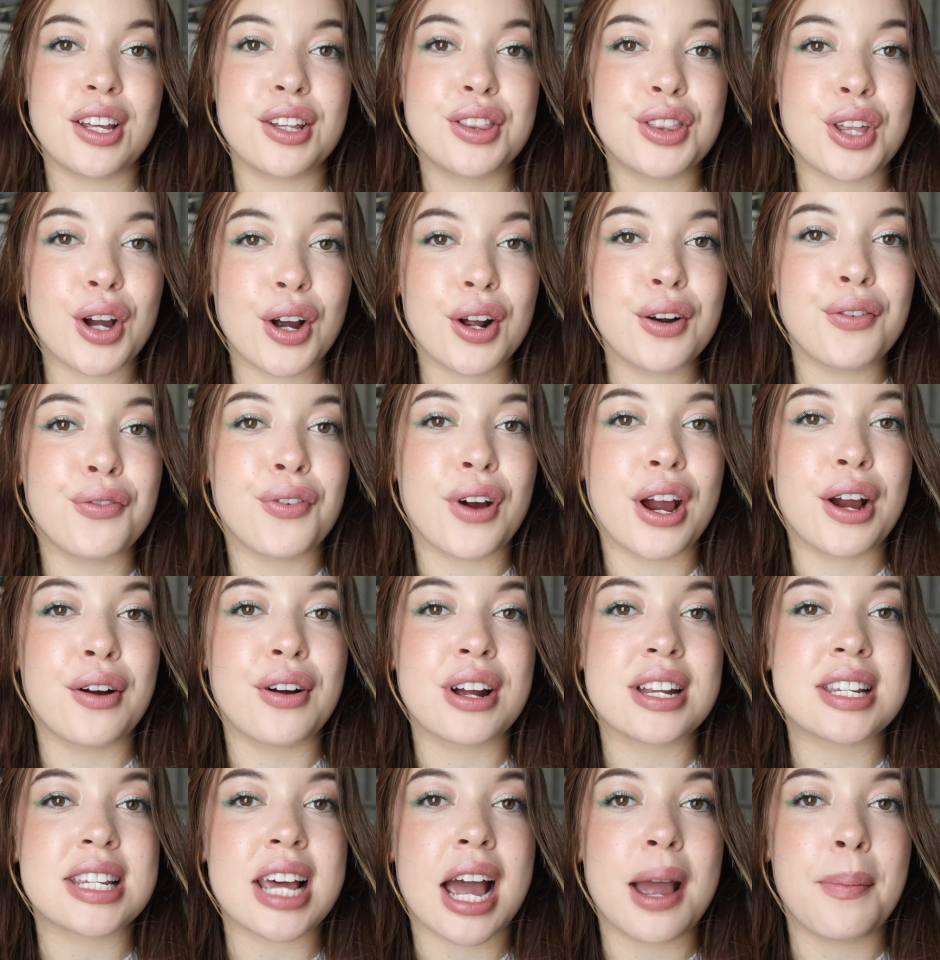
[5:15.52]
the third
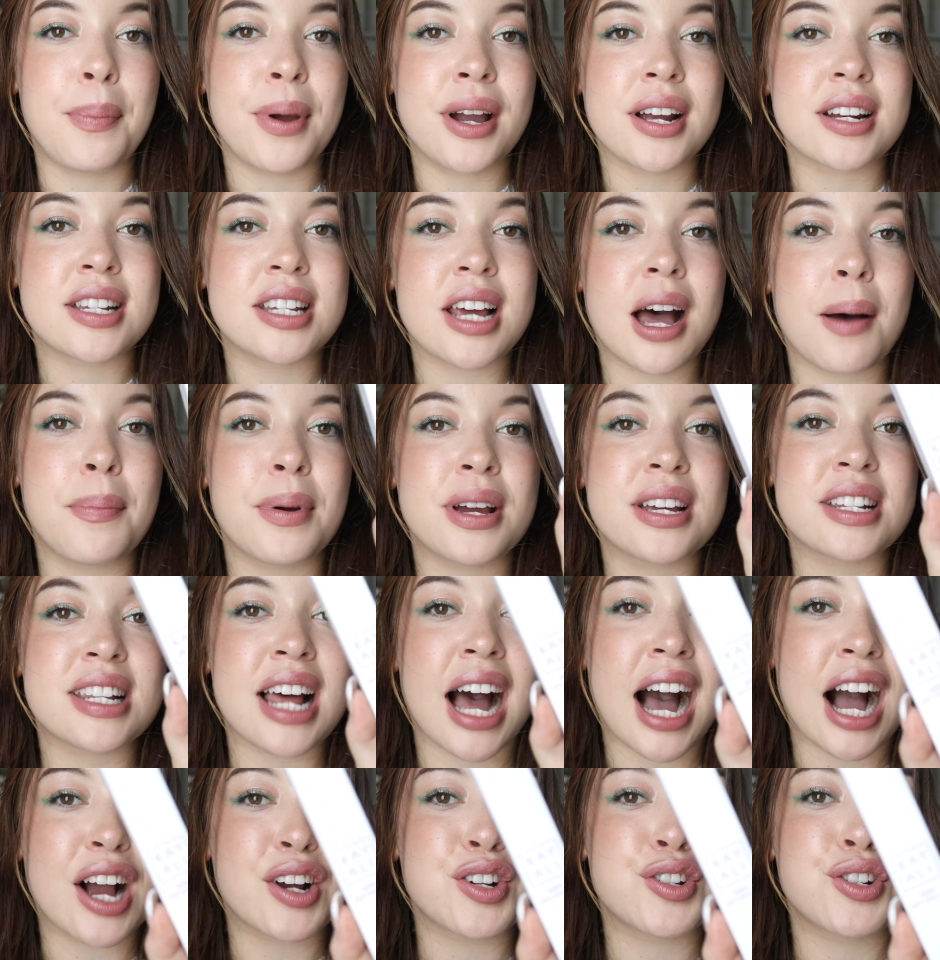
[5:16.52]
fragrance I picked up is
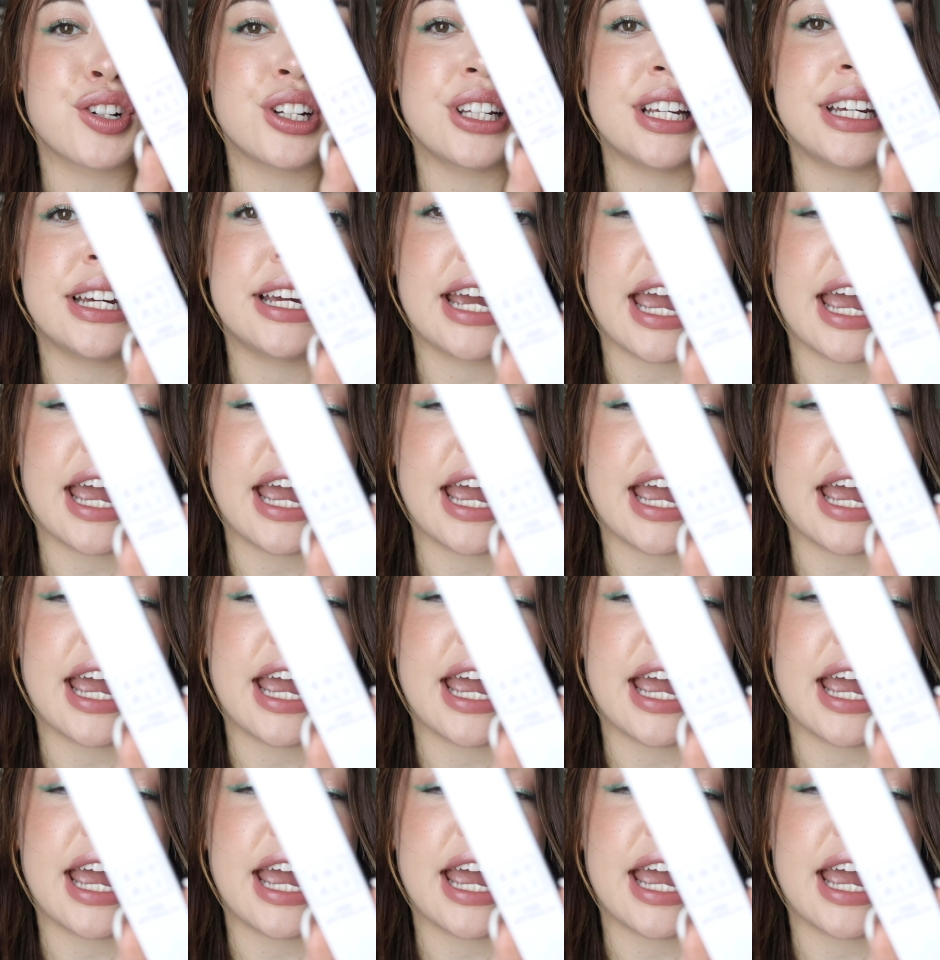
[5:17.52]
actually